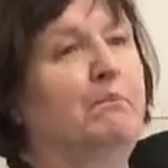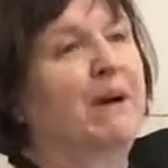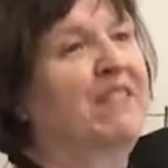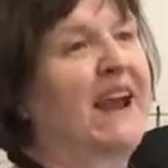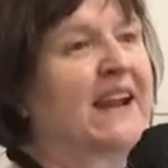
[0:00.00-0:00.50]

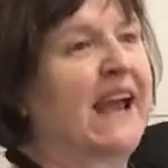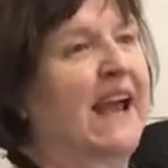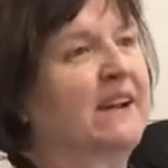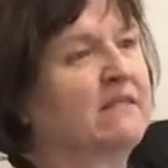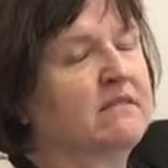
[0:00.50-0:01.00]
But then
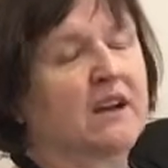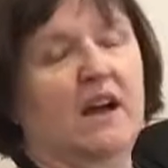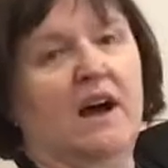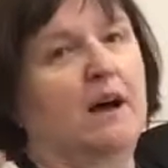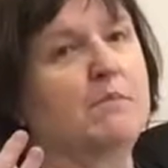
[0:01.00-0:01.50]
again,
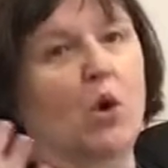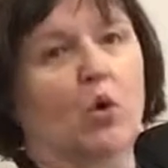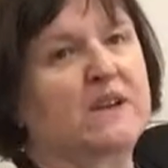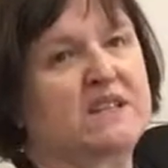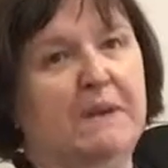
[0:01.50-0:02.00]
I'm
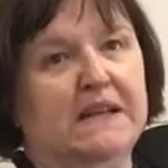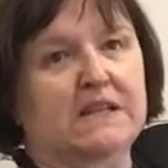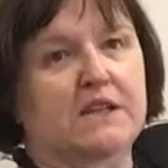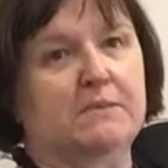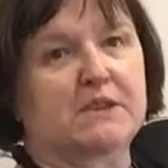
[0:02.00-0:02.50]
always
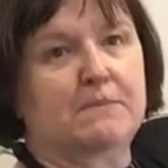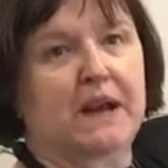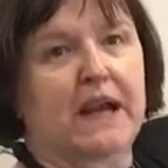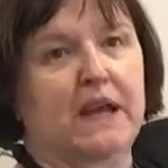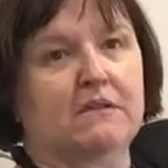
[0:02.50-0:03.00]
spending too much
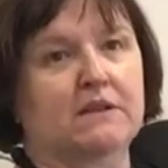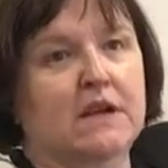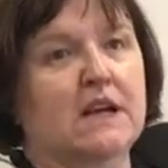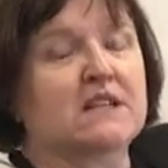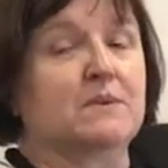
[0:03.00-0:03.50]
money.
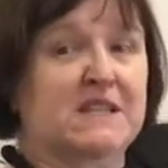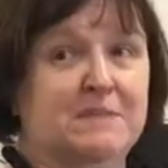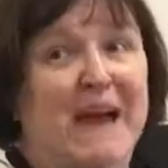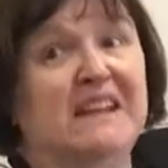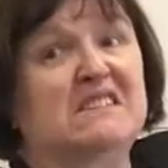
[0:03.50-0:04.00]
So I
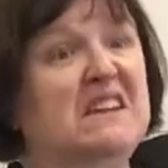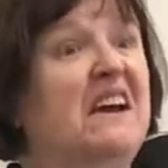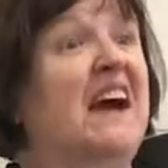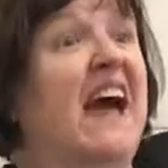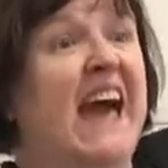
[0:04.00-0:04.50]
spend
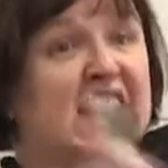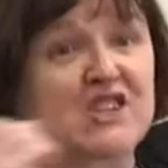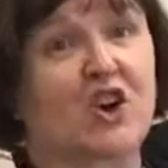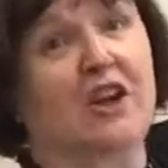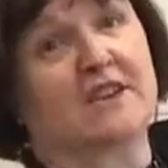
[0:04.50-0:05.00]

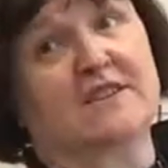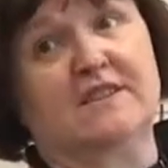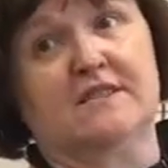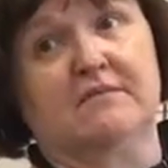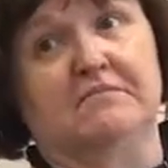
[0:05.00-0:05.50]

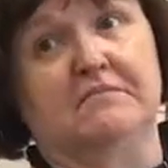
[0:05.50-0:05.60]
$8.